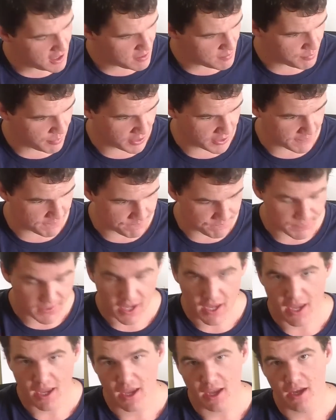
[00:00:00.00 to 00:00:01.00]
but
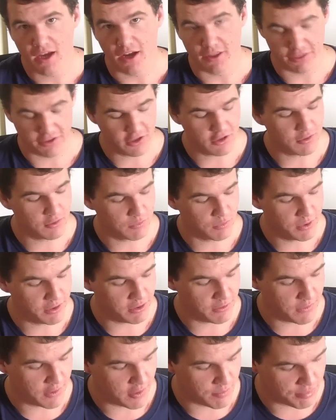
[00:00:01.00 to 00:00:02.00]
I think you would
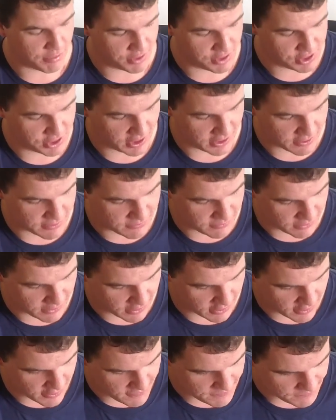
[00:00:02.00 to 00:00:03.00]
really, really appreciate his
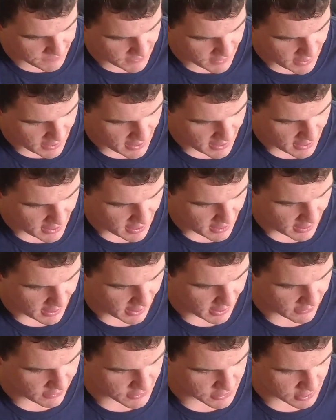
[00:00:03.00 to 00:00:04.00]
video,
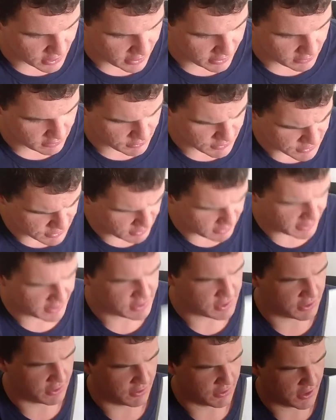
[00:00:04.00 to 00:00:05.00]
and the title is not
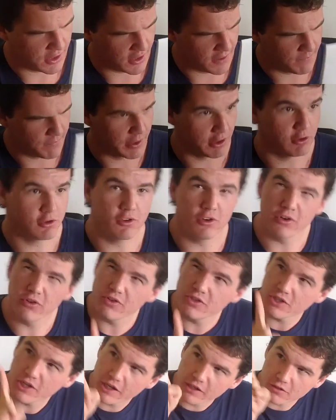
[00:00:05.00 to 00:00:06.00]
actually on here, but I'll glue the
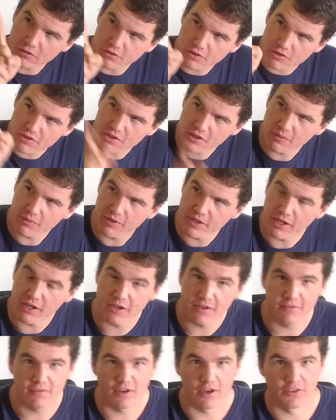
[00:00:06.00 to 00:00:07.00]
title just up there
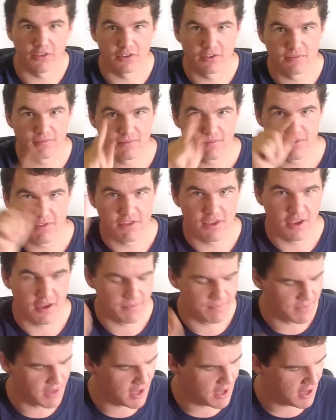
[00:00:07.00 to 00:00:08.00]
on the thing.
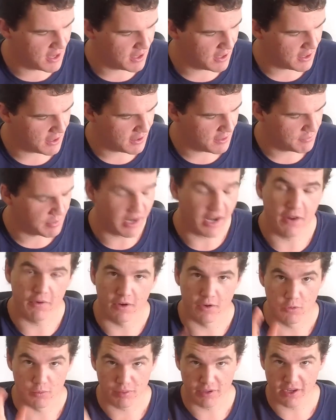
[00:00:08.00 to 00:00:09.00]
But anyway,
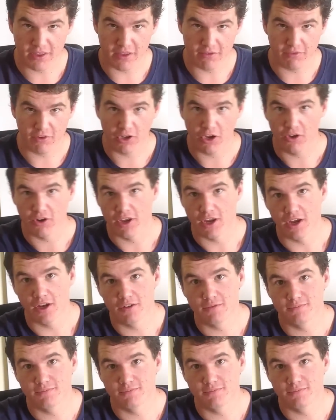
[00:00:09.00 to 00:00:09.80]
we'll play that video now.